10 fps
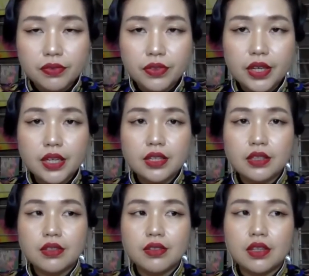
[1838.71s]

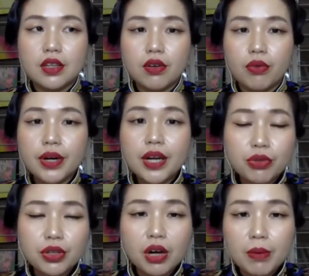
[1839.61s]
And when I do
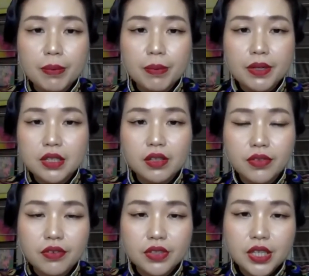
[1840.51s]
it all by myself,
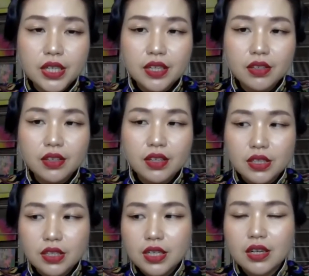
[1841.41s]
actually,
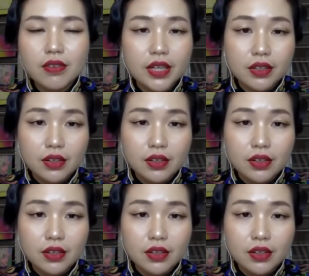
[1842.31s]
it's kind of like